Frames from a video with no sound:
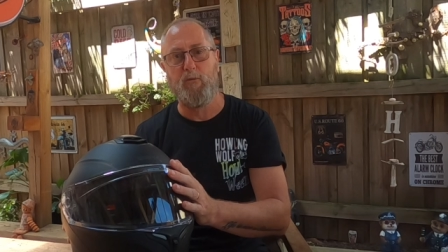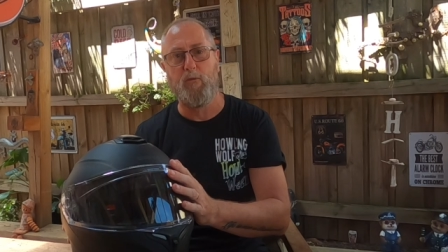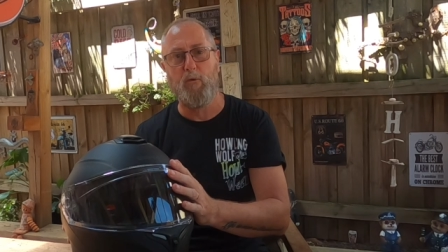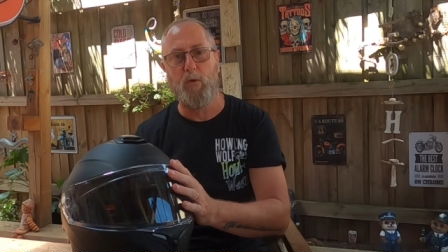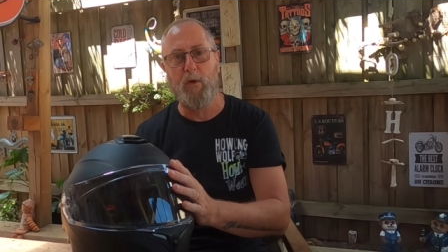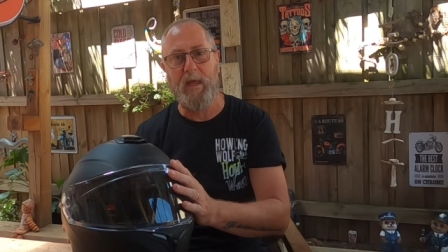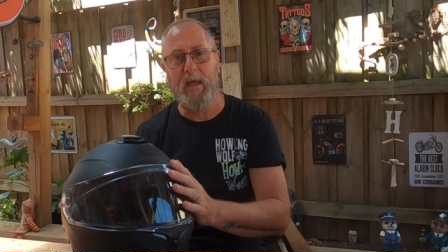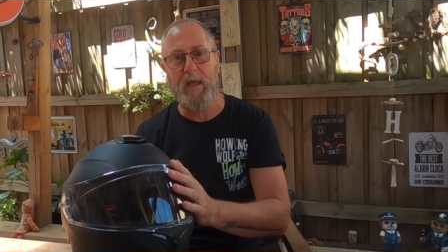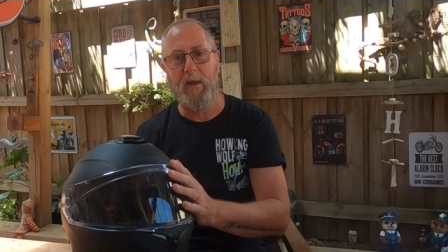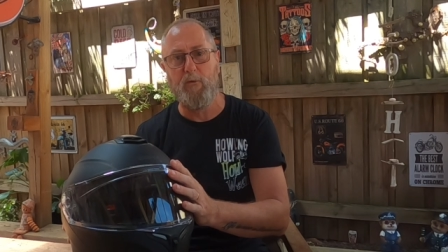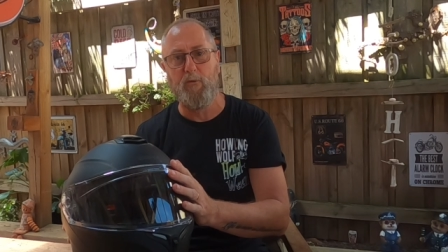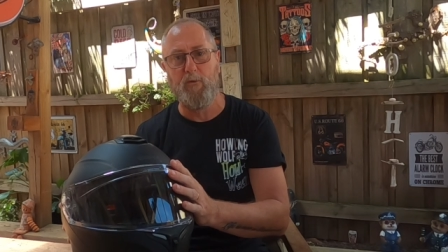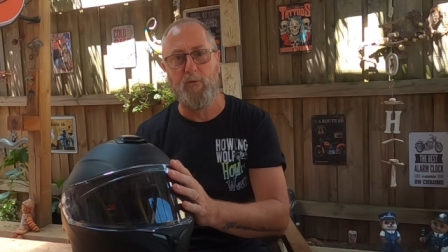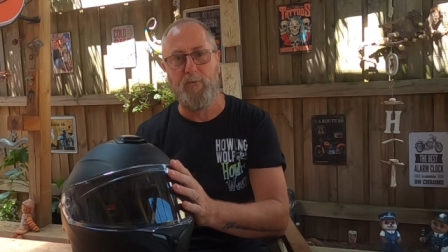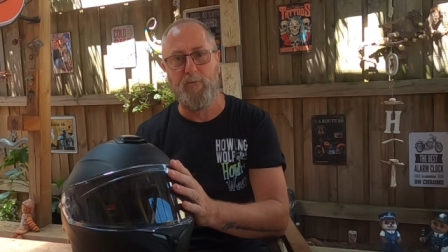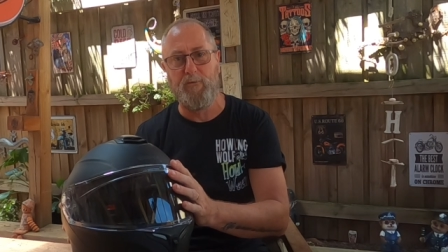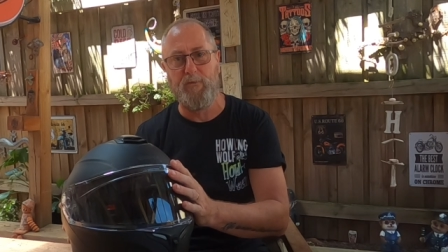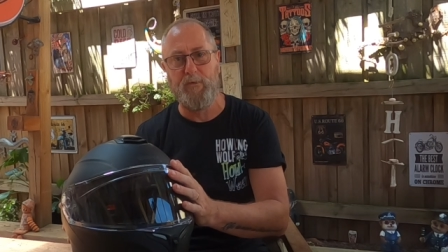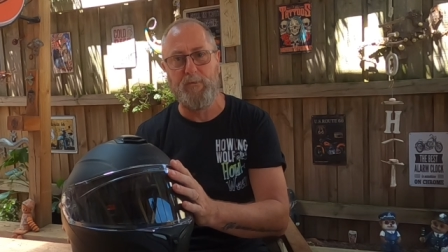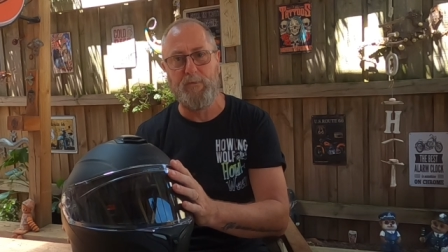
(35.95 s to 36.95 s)

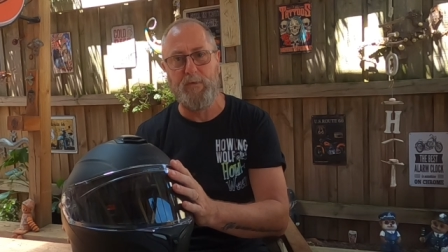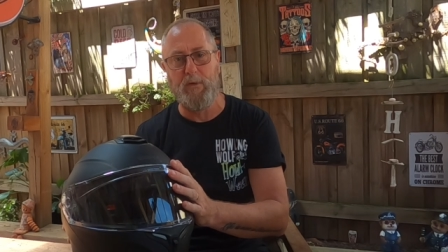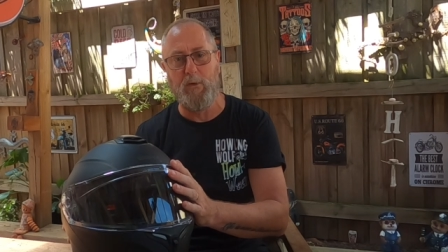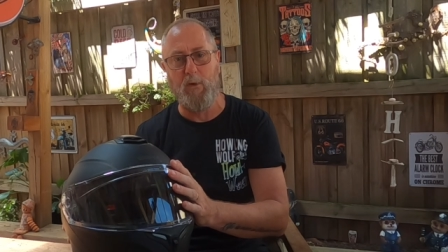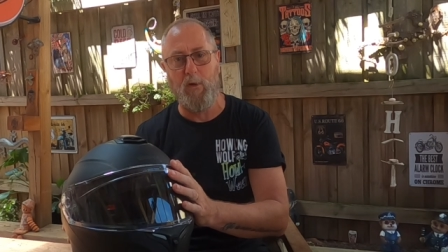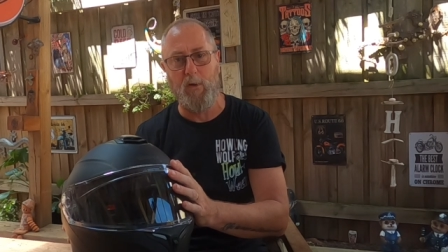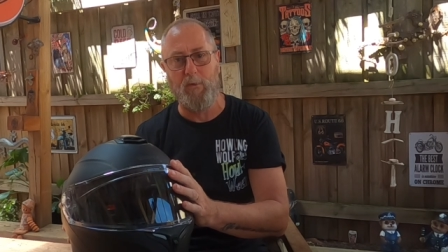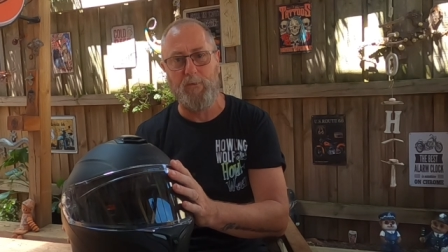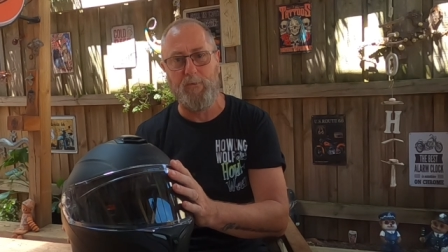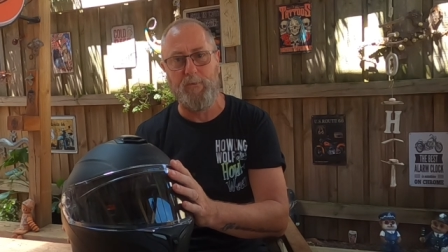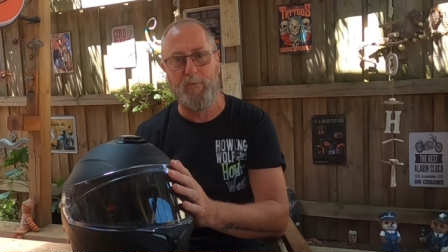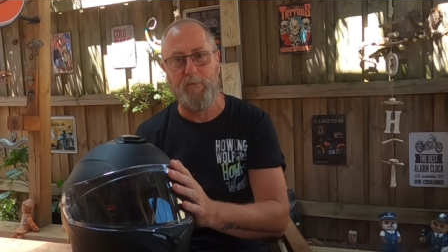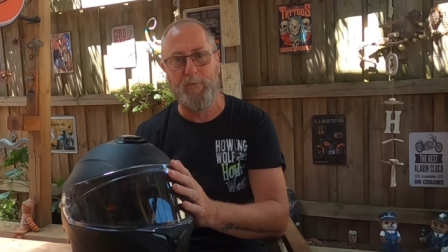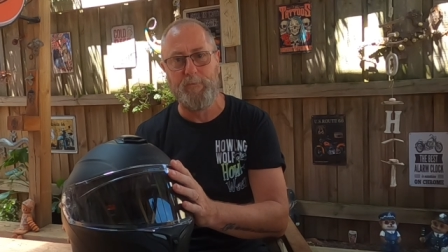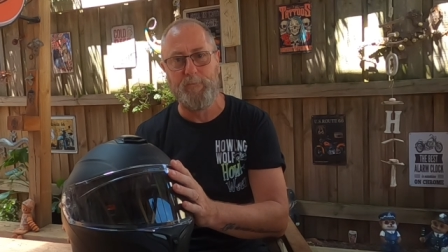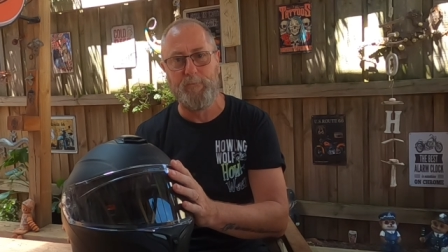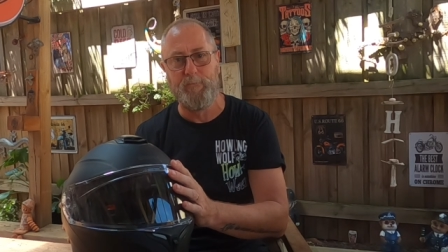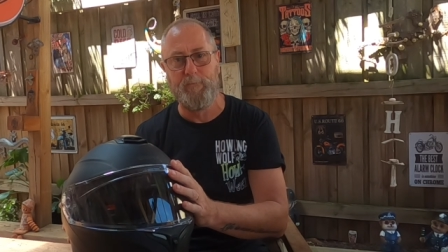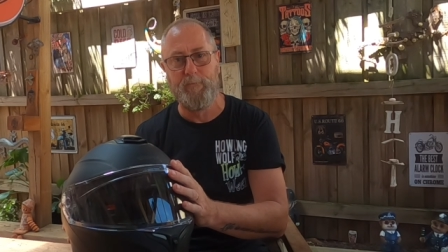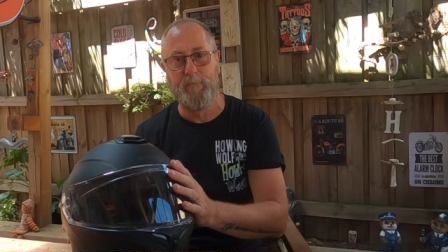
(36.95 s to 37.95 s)
$350.
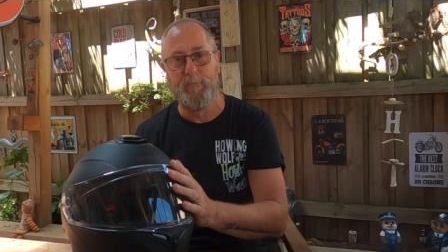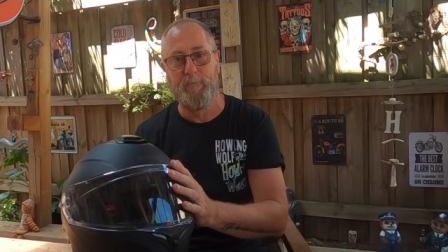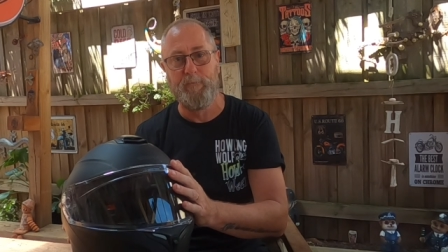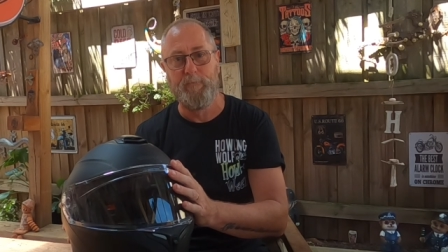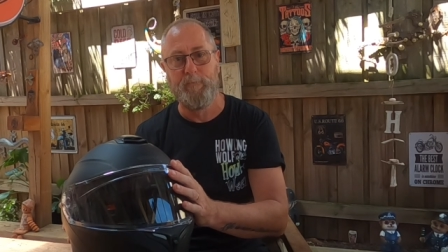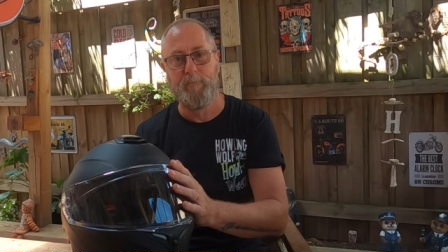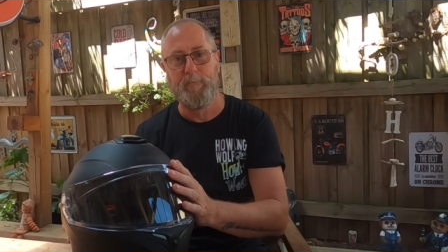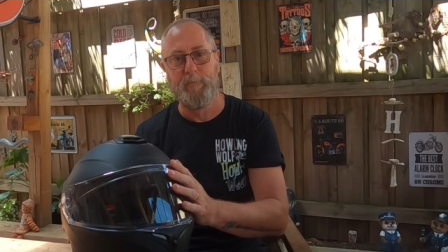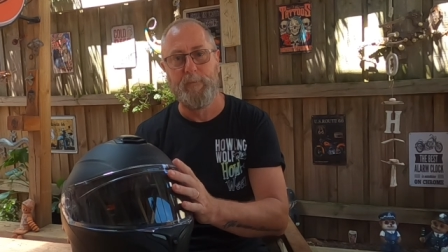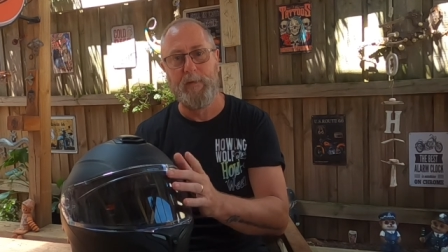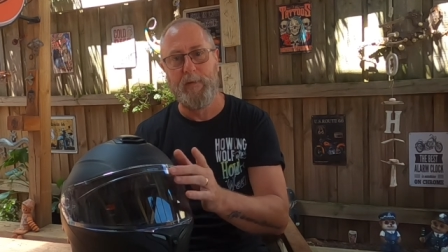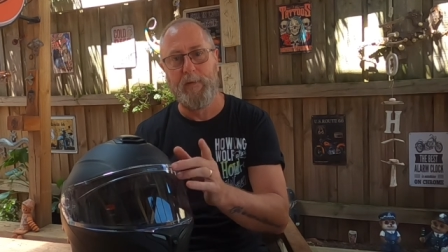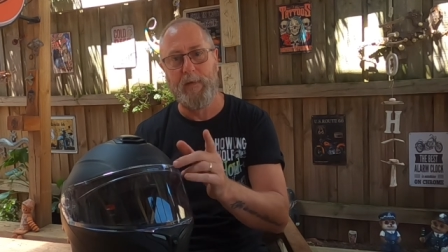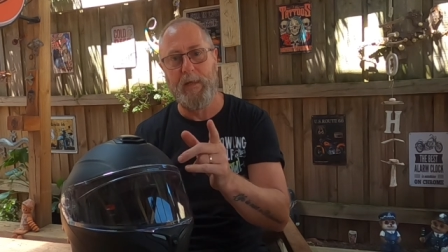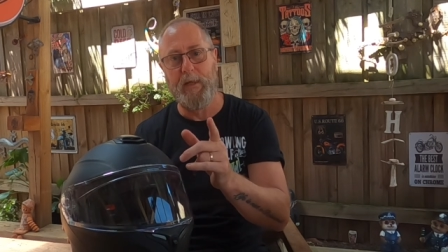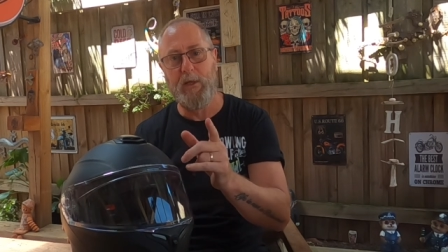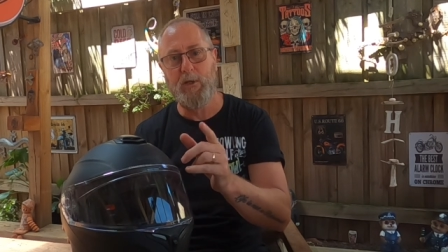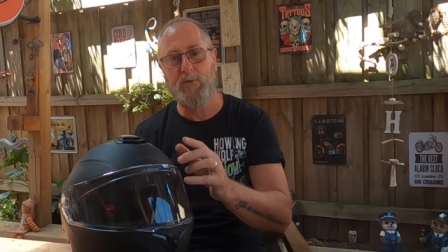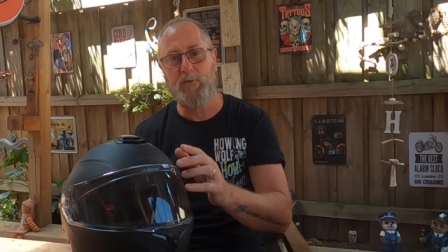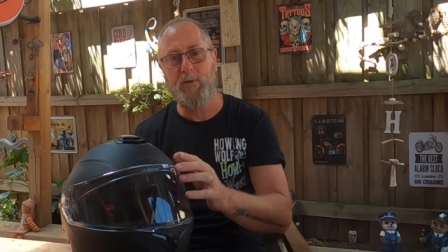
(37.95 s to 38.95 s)

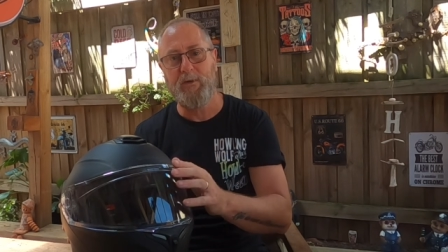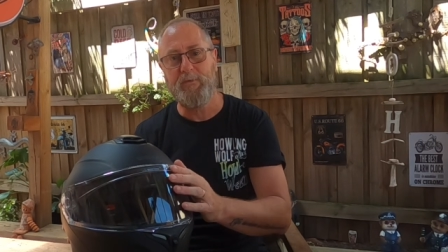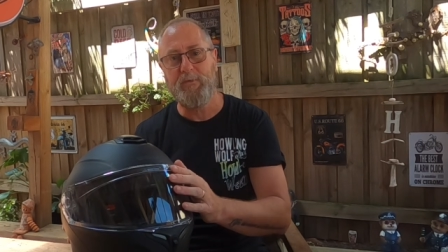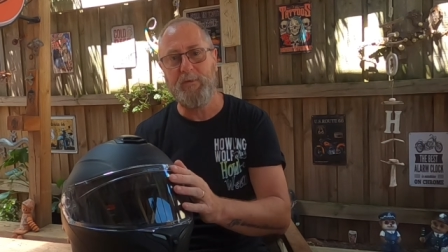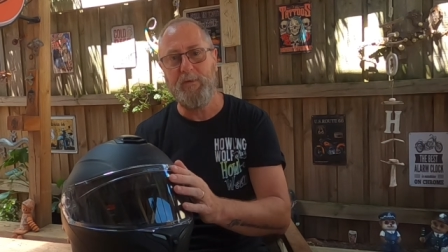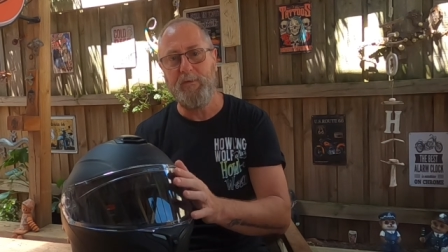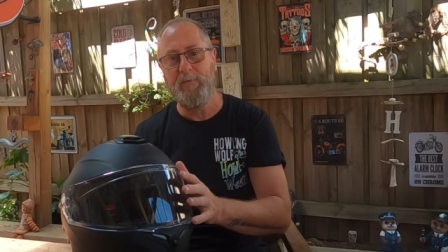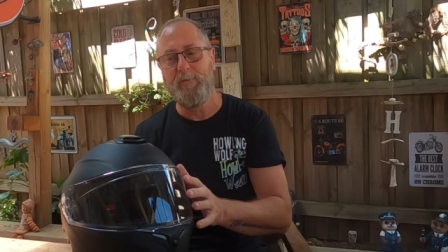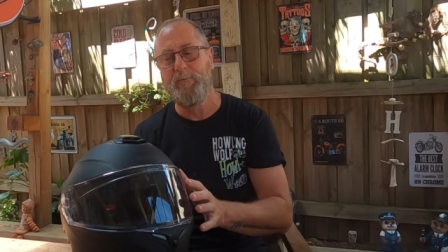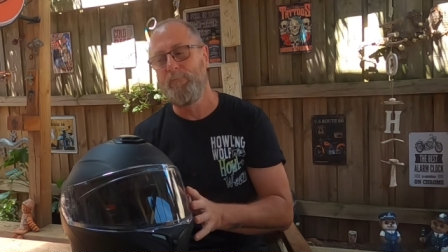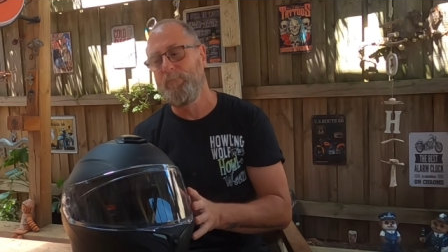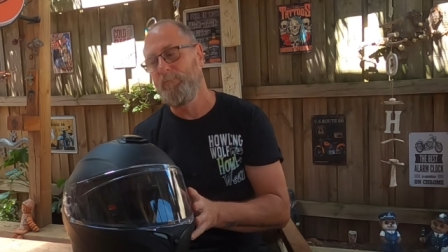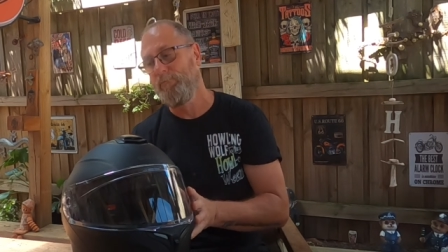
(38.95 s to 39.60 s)
Interested?